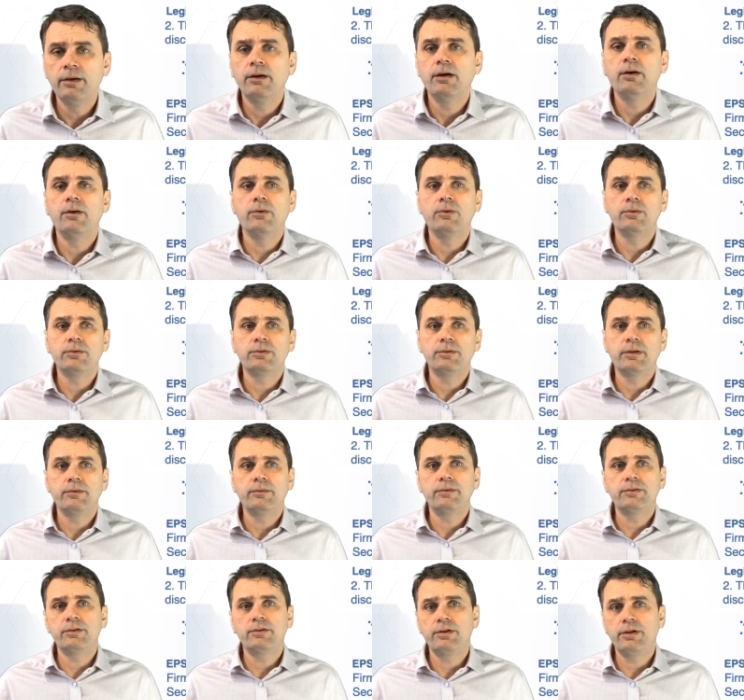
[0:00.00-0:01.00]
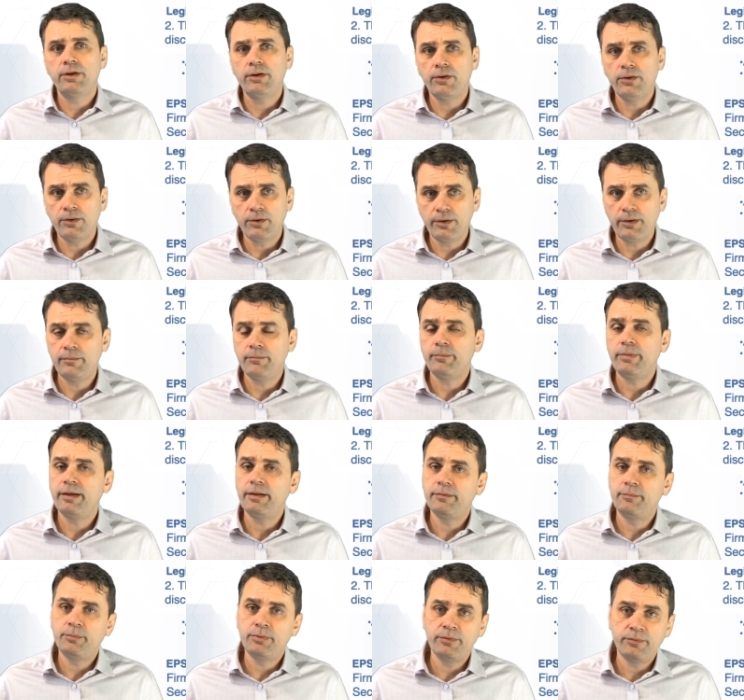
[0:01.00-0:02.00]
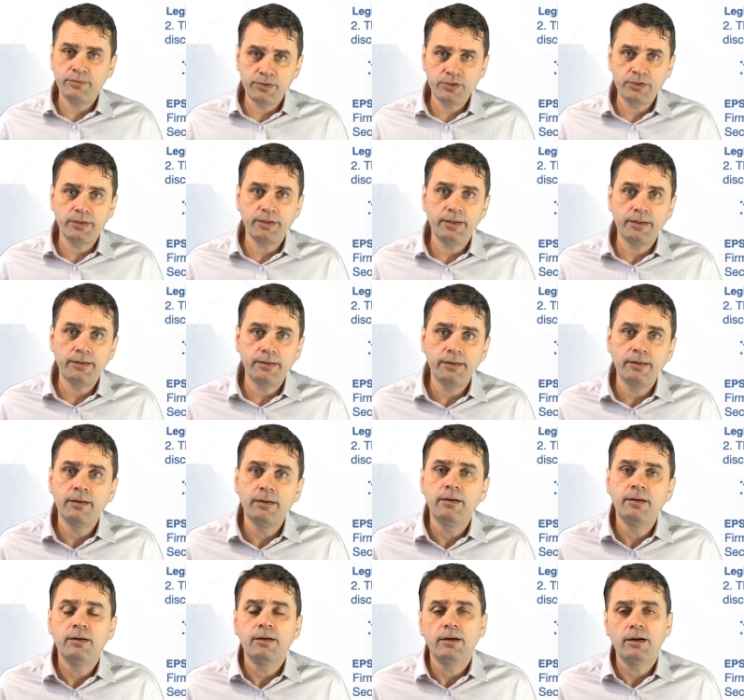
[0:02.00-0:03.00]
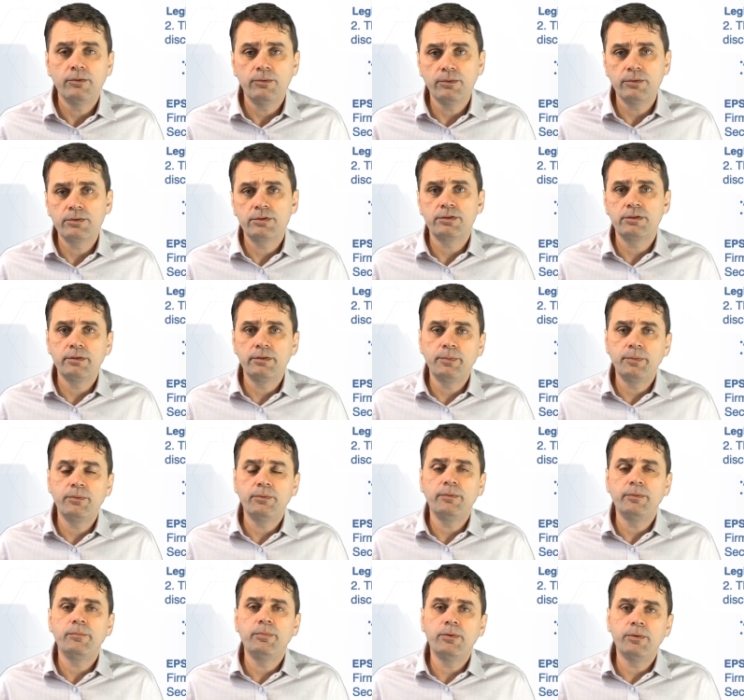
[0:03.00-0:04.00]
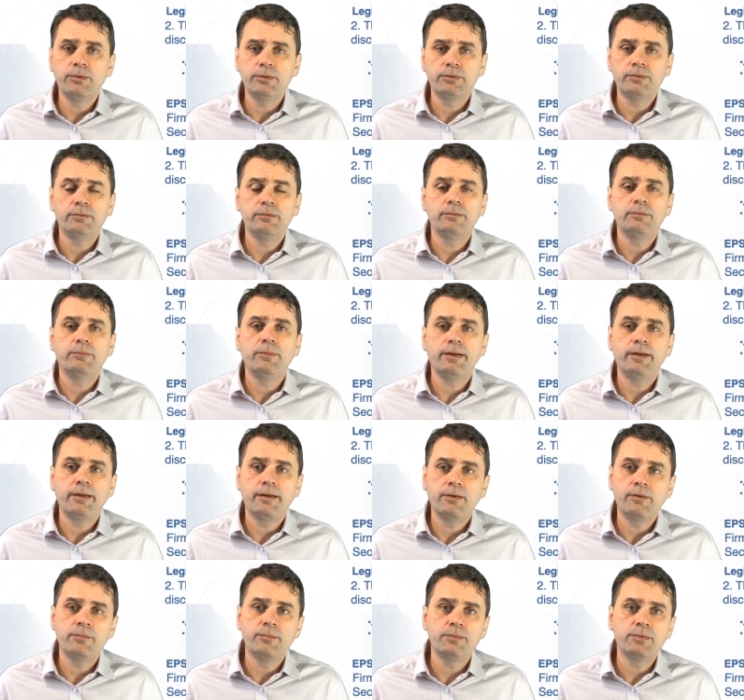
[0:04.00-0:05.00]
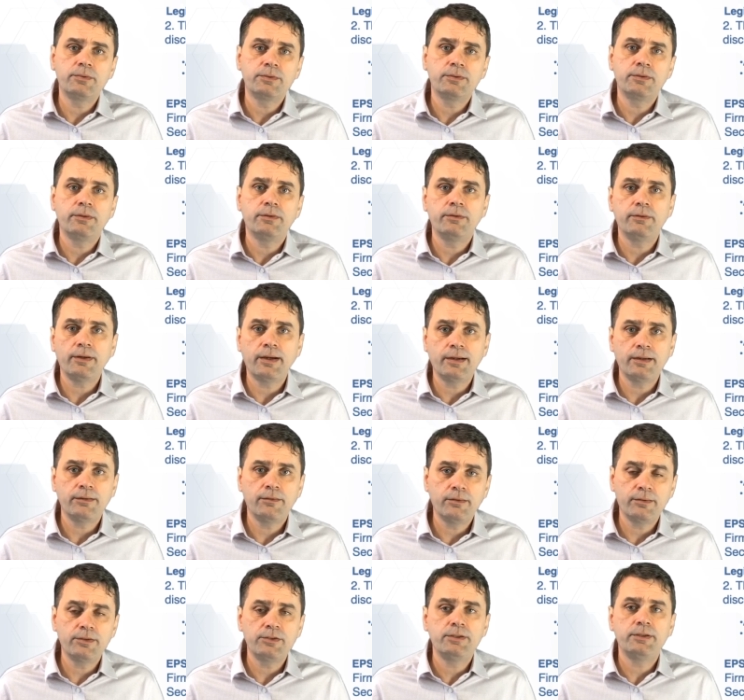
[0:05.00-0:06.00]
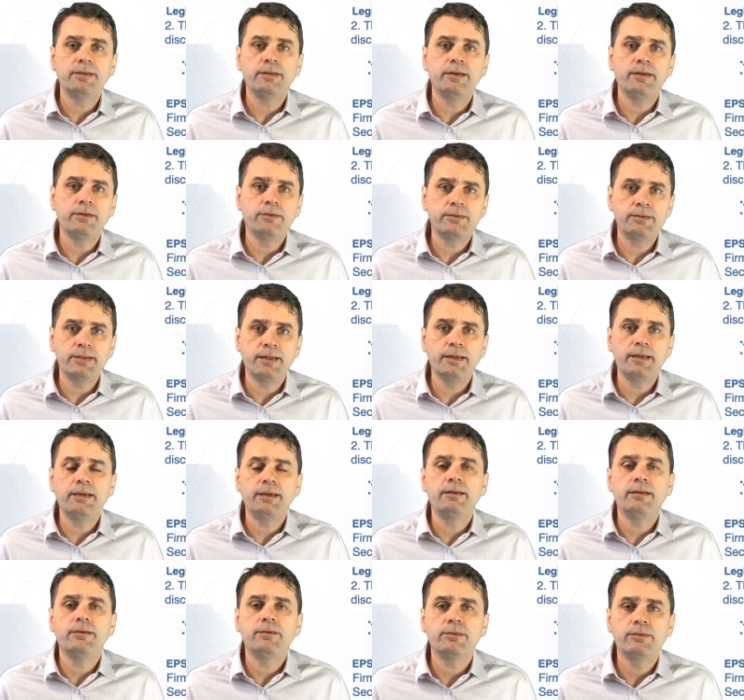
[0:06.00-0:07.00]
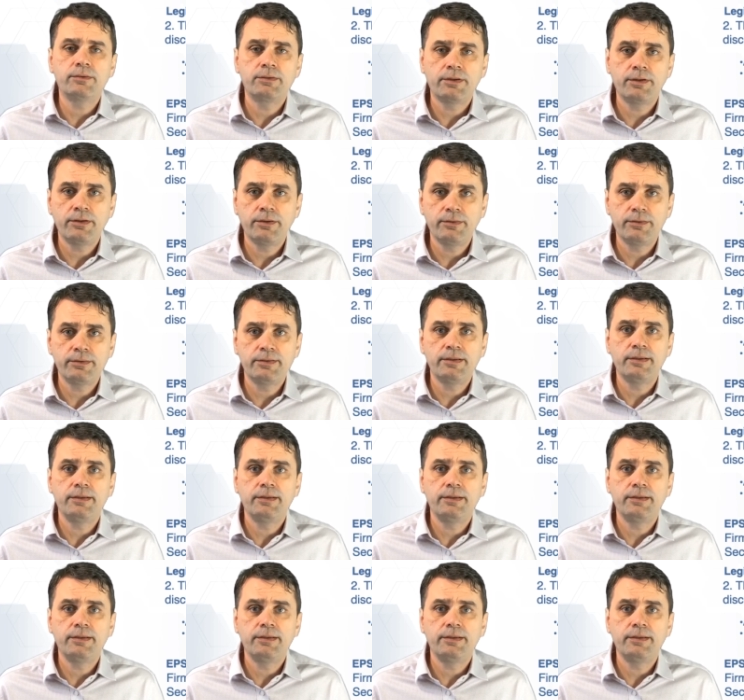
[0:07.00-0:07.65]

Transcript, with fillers: and also the secure embedded provisioning are all super important when it comes to acknowledging that you're taking your security